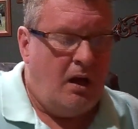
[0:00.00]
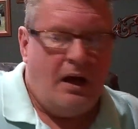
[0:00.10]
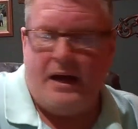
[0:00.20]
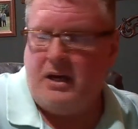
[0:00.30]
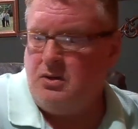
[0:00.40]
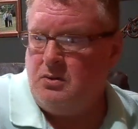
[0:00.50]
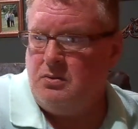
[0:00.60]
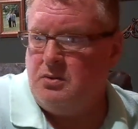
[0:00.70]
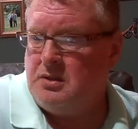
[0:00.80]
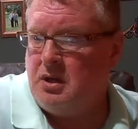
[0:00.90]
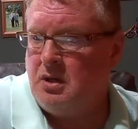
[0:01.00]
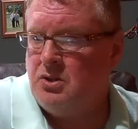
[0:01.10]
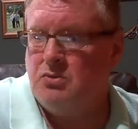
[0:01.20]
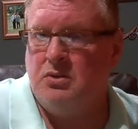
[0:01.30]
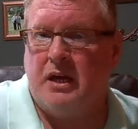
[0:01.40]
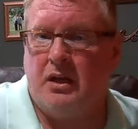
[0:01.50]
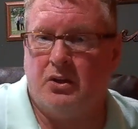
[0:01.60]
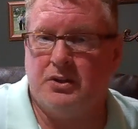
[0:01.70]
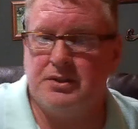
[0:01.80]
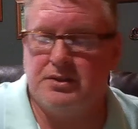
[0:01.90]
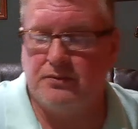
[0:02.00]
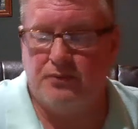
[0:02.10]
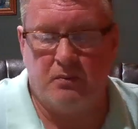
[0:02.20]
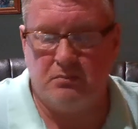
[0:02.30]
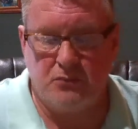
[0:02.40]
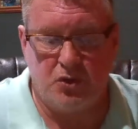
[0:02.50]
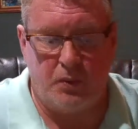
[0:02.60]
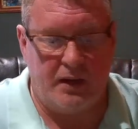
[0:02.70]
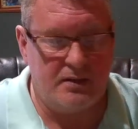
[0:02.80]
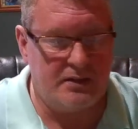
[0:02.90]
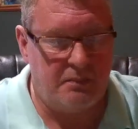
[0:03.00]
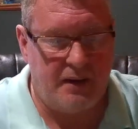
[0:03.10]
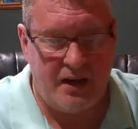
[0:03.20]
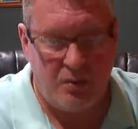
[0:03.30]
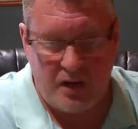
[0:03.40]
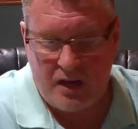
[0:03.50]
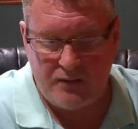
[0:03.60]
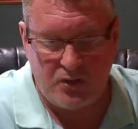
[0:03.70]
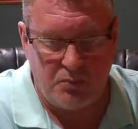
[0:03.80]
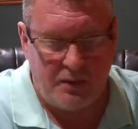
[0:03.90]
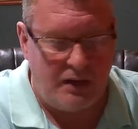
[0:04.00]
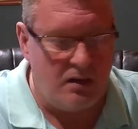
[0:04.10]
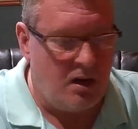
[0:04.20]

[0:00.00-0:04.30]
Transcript: I use June Taylor's from Joann's. I buy it when I have a coupon.